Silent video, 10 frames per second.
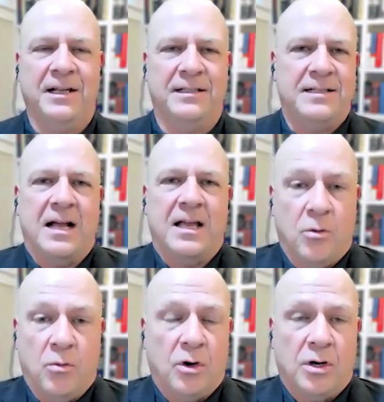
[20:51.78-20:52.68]
it's not going
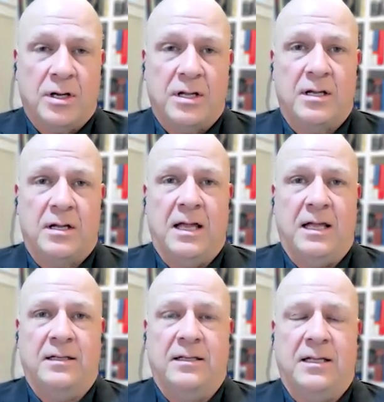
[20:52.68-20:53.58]
to work,
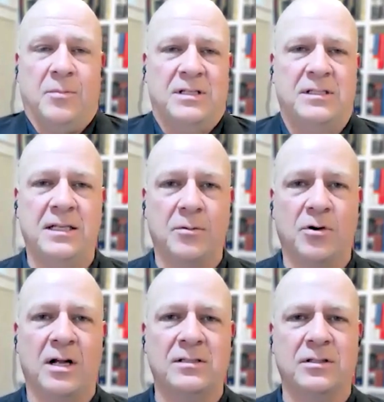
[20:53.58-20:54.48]
and it makes the
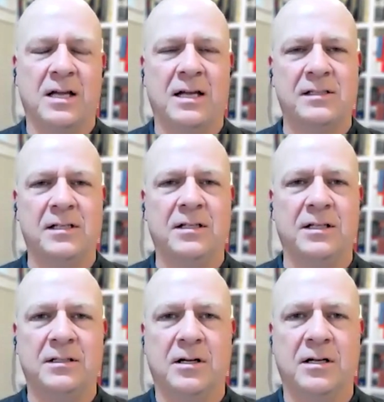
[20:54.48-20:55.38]
Democrats look kind of
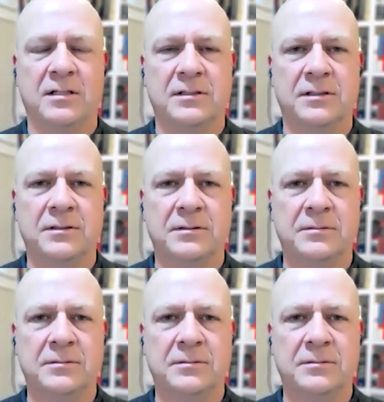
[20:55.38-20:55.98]
silly, honestly.